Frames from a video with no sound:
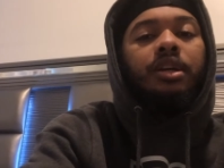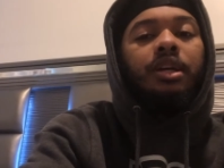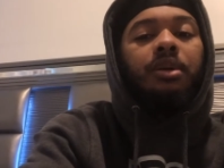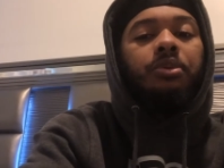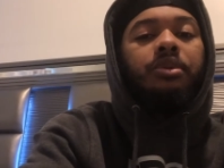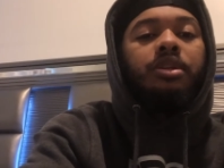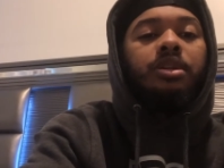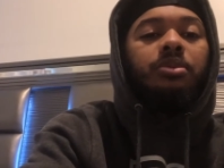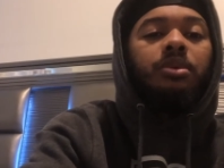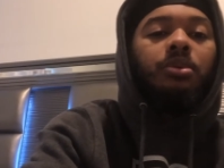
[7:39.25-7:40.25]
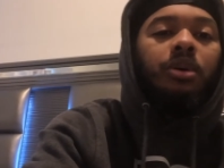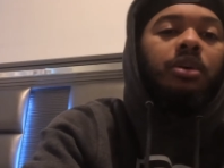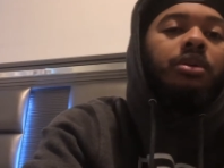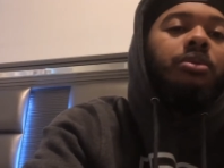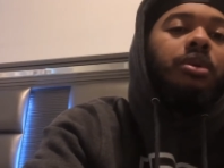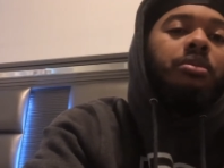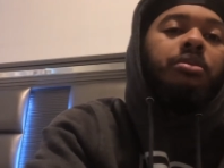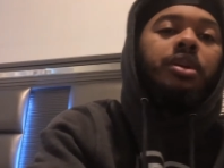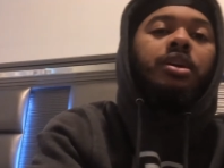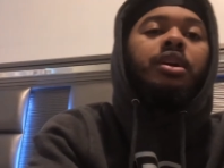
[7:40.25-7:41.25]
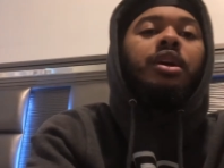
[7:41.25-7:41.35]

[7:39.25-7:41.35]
he will, she will work with me